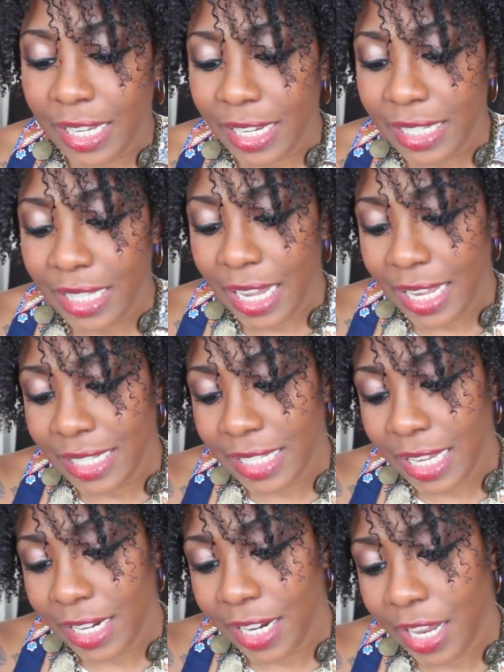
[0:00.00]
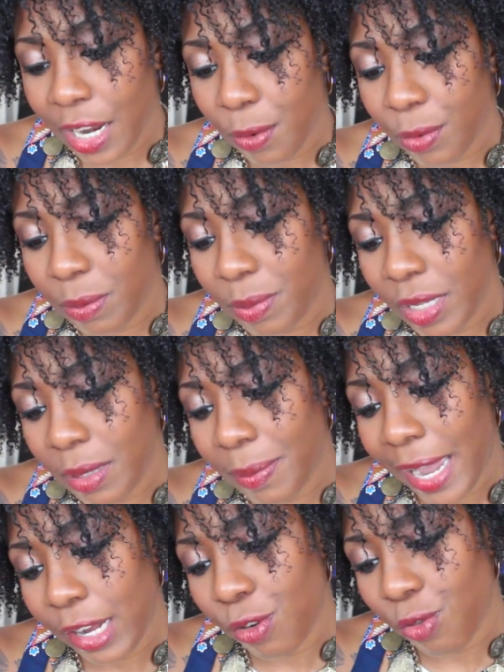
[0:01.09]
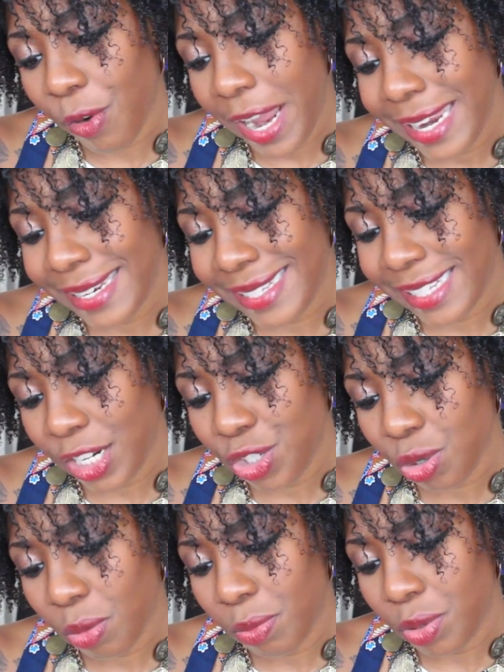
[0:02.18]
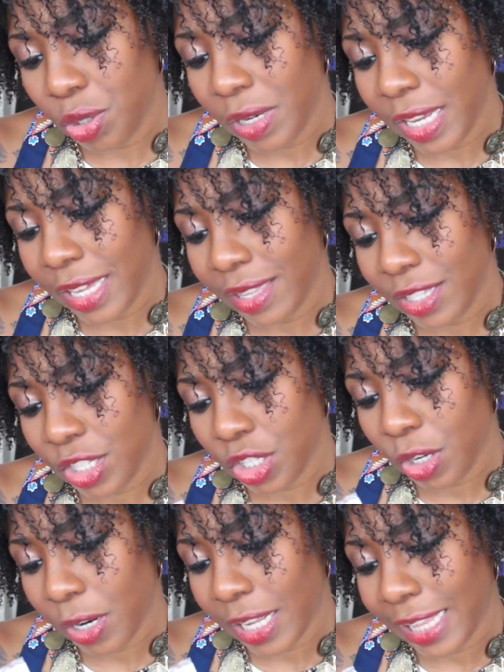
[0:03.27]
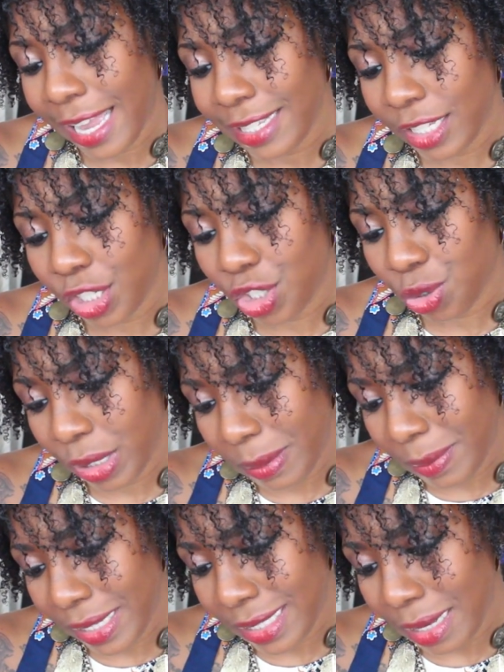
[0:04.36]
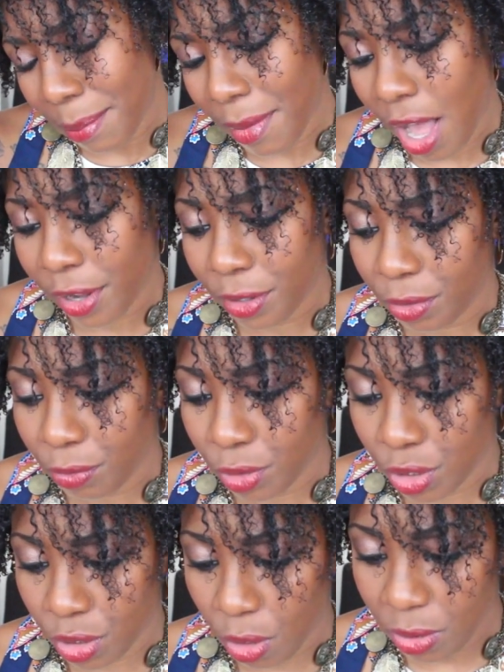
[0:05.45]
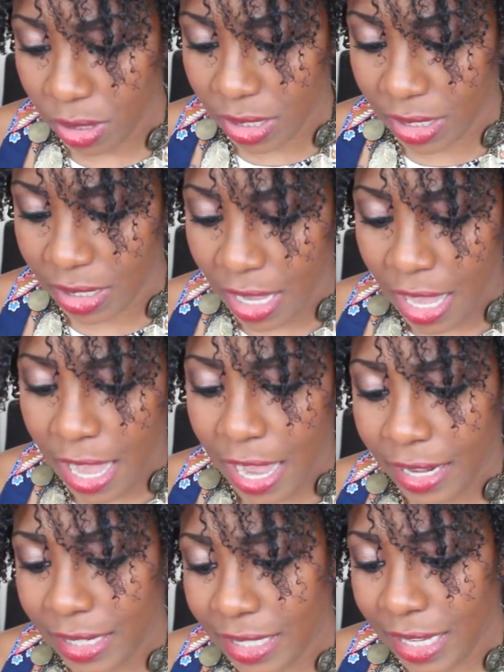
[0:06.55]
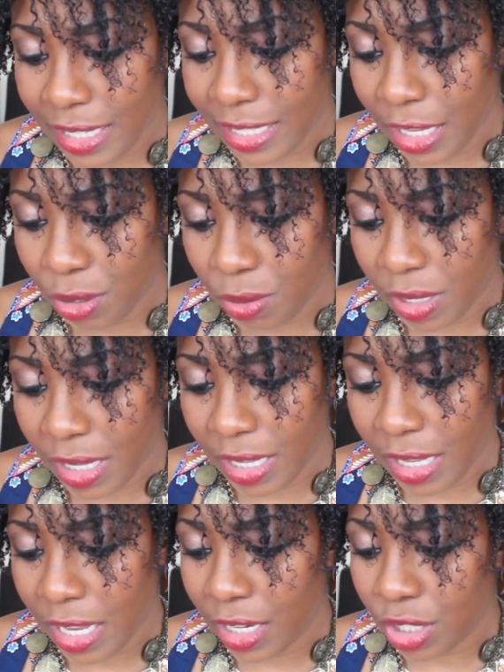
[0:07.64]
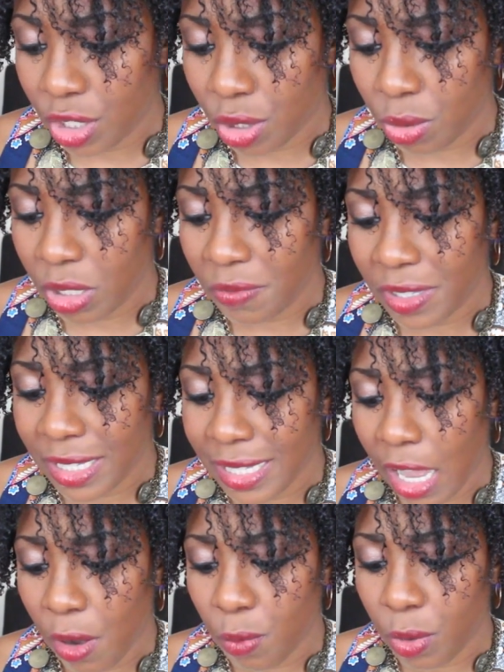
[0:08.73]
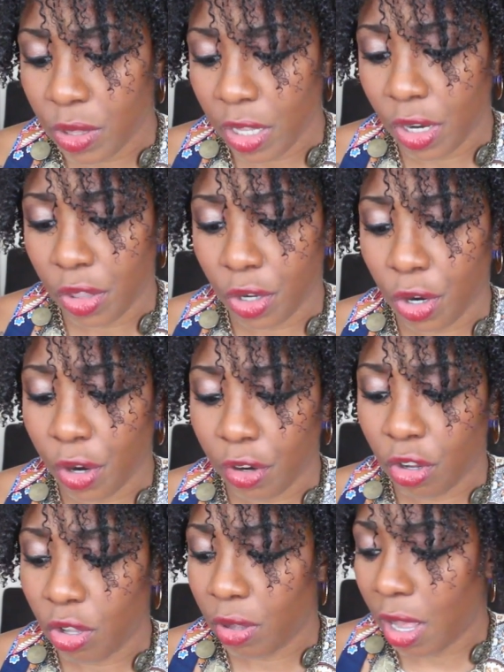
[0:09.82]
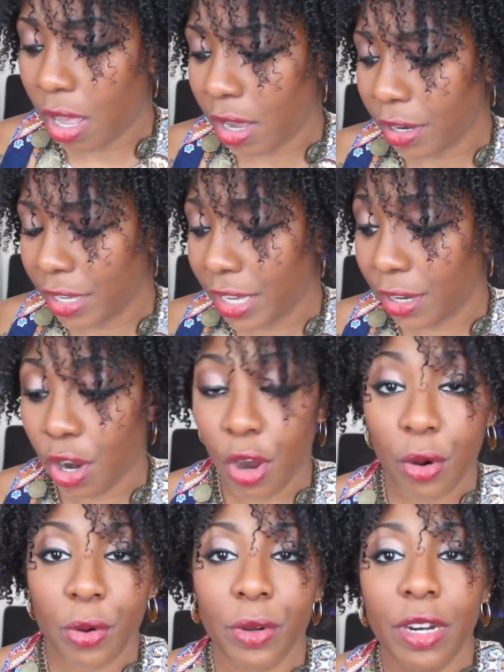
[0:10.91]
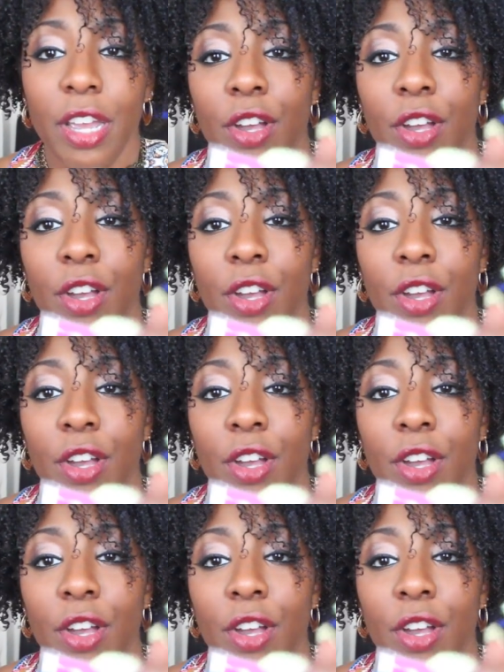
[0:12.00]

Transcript: Second thing I see in here would be by Grand Central Beauty, and this is their Classic Treatment Modern Results. And it says that you can get an exclusive discount with another curl uh, kit code.